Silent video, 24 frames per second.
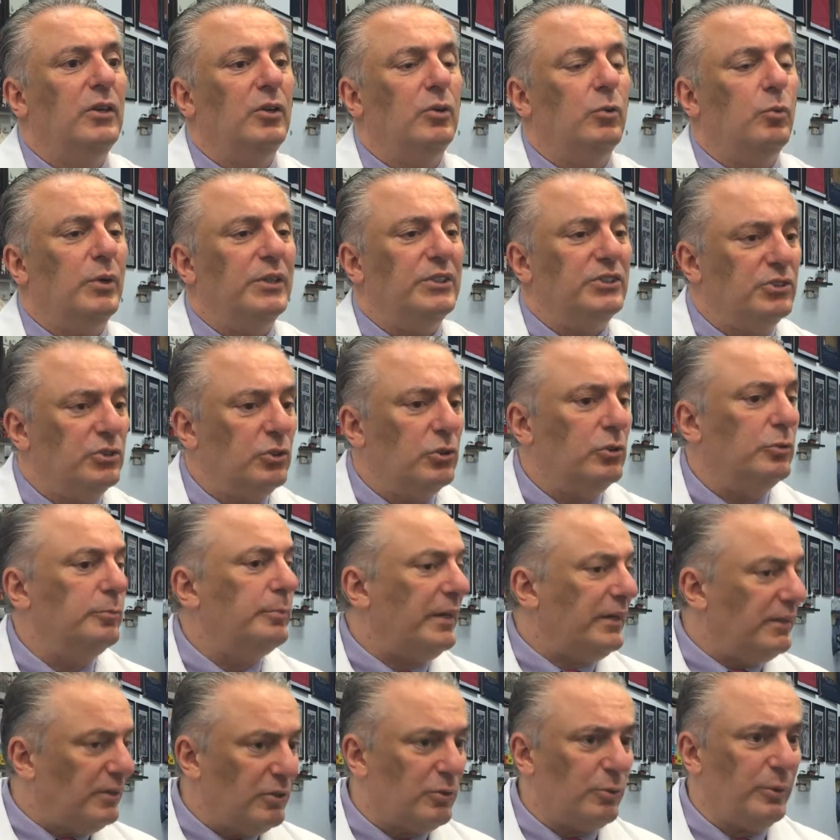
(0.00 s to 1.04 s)
was told
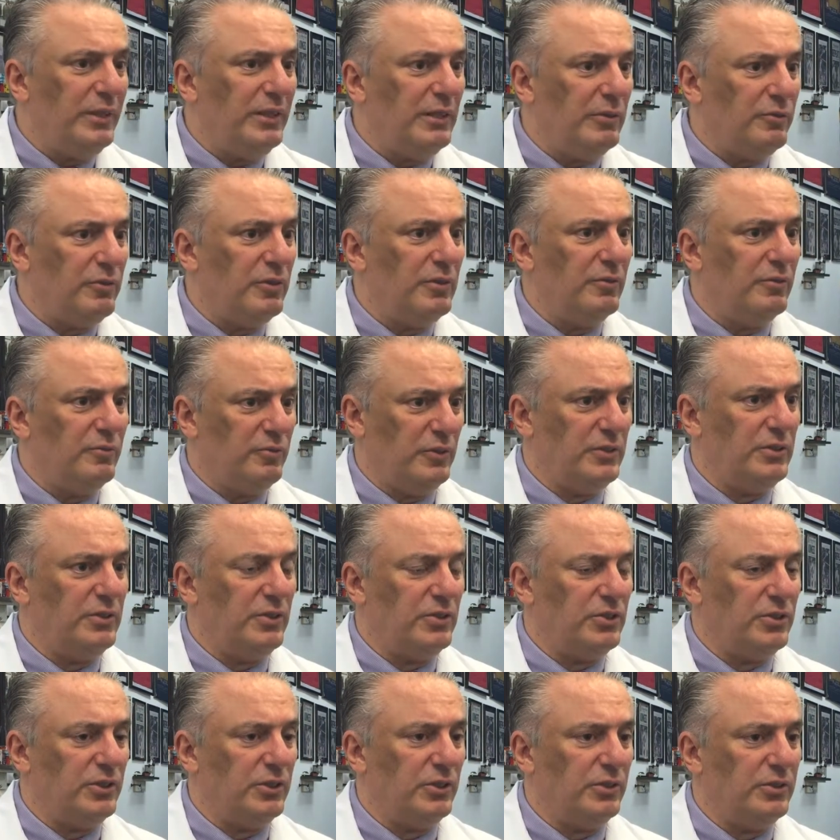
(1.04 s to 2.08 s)
by 3 different
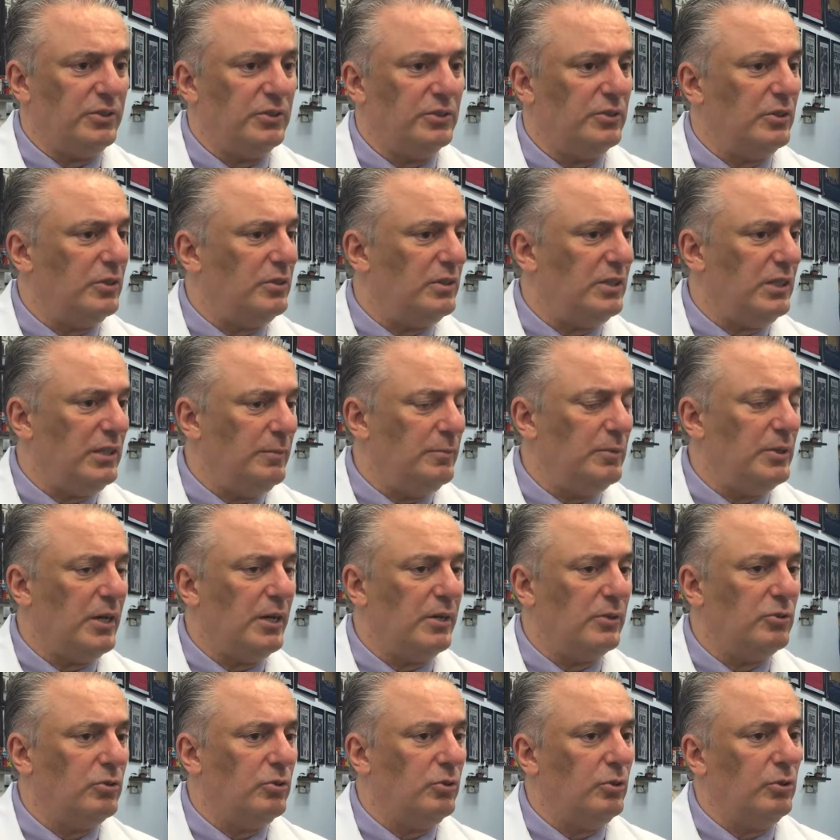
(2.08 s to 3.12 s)
physicians, the team
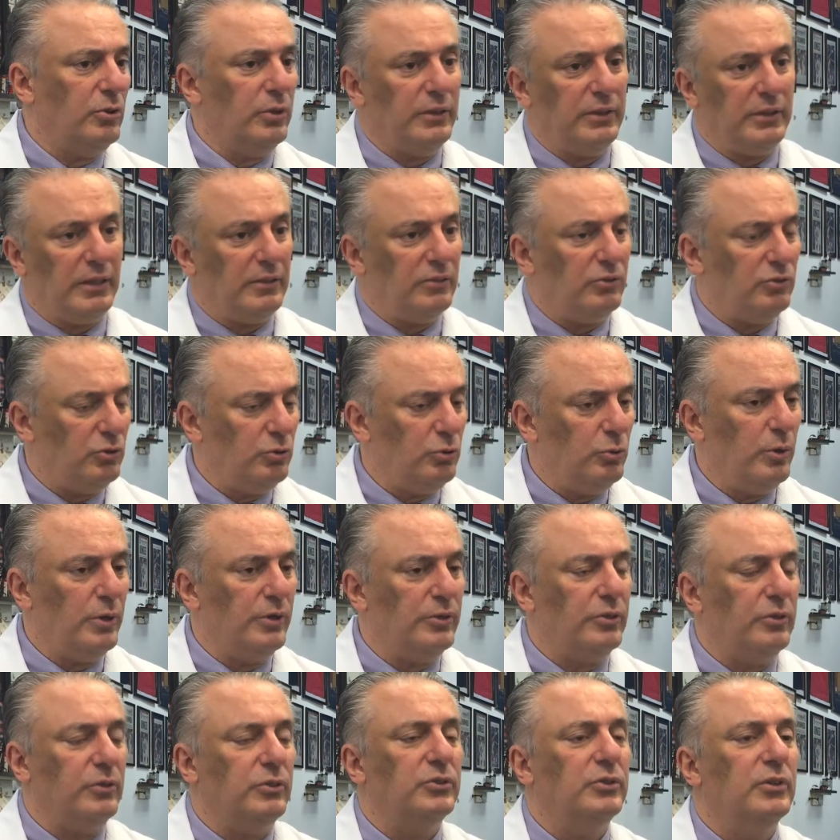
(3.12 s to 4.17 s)
doctor and then 2
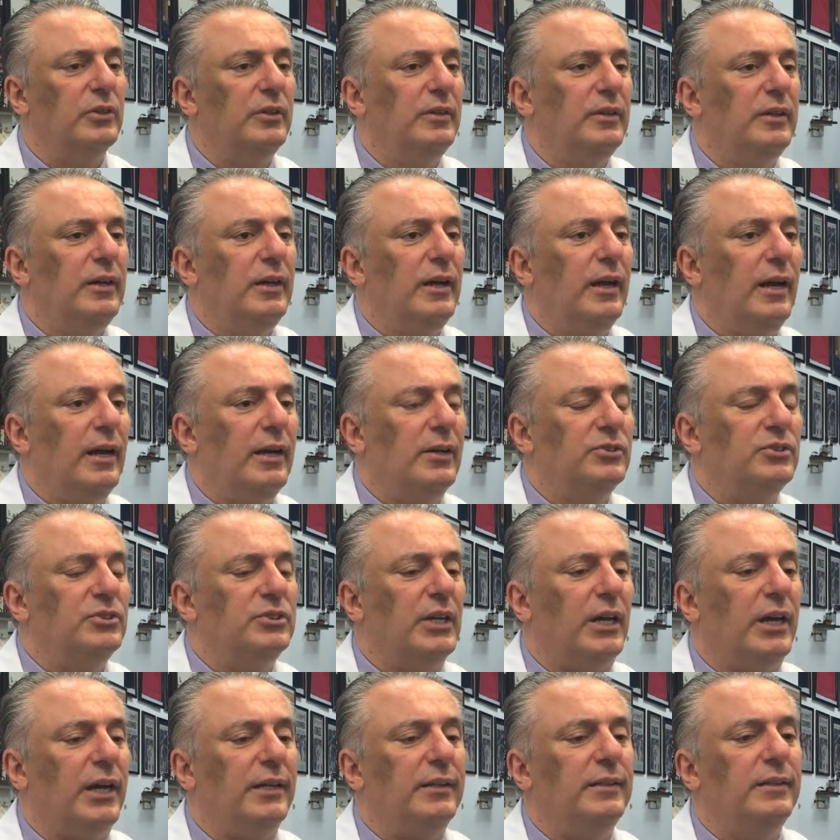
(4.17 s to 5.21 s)
others
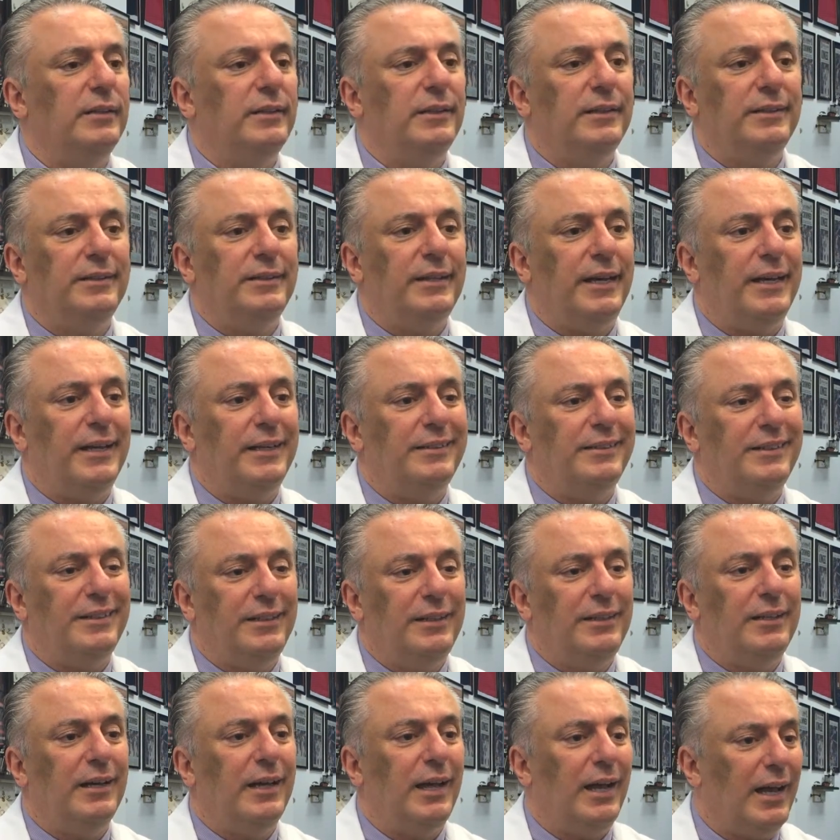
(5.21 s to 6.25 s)
outside, that
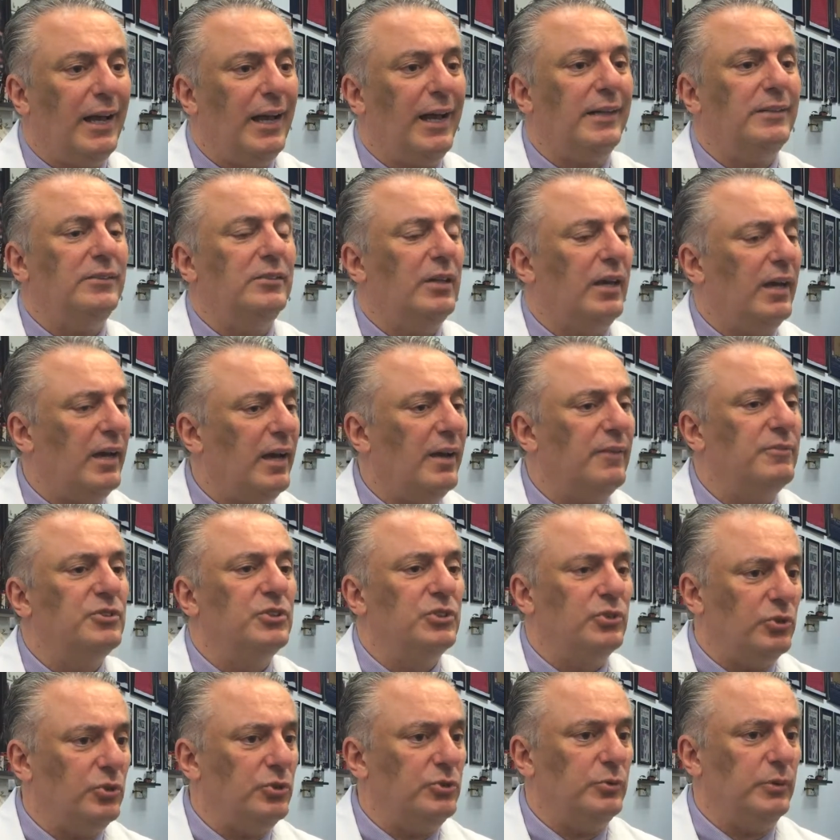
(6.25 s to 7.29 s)
he had to have
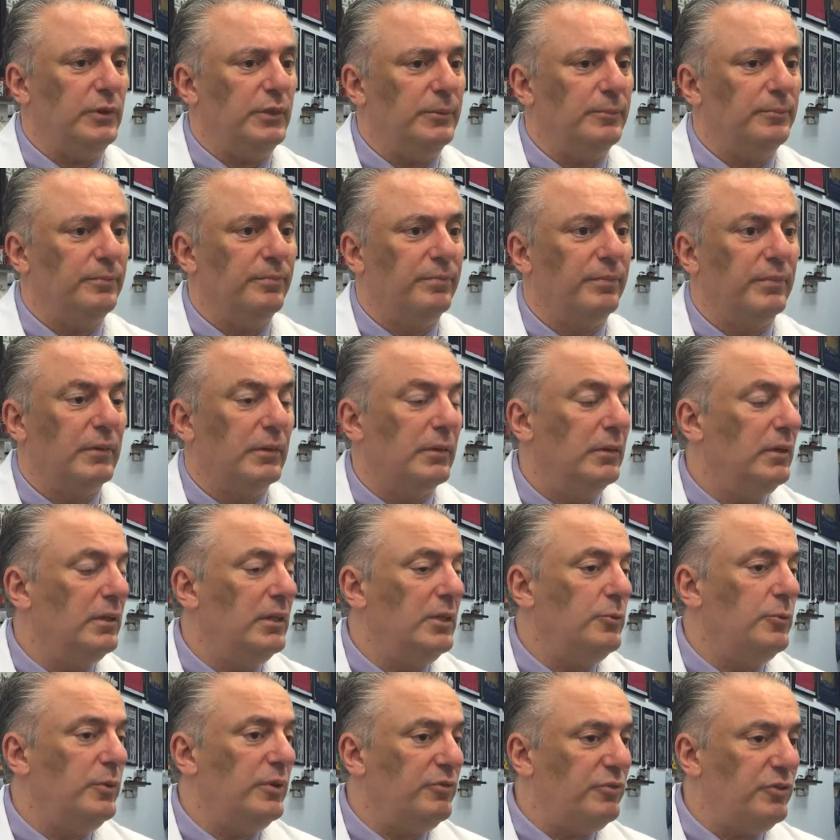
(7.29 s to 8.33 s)
surgery.
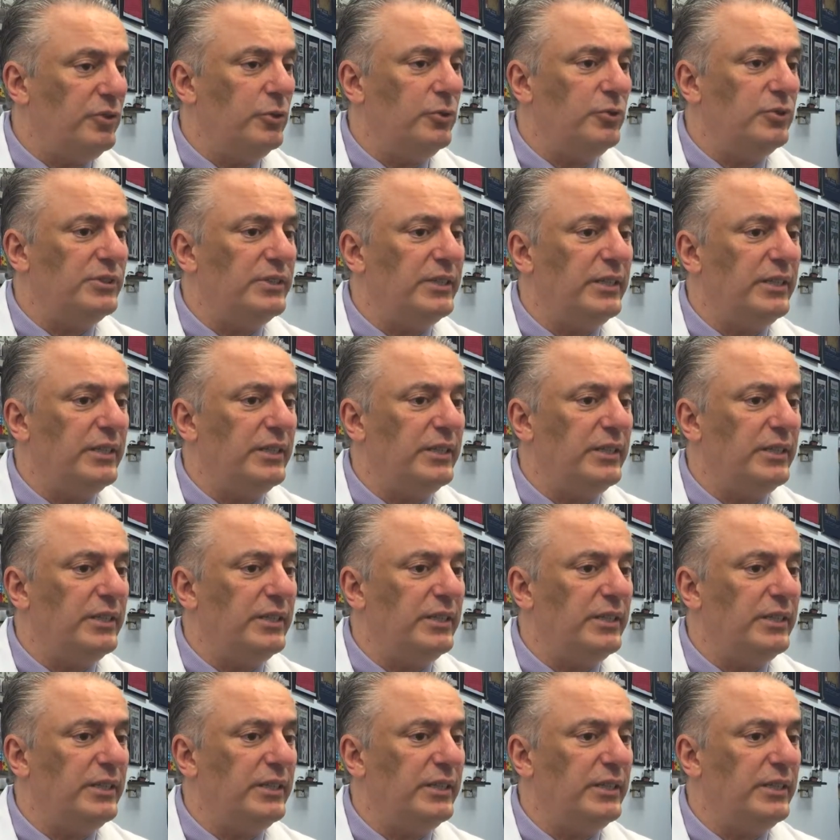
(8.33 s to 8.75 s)
He refused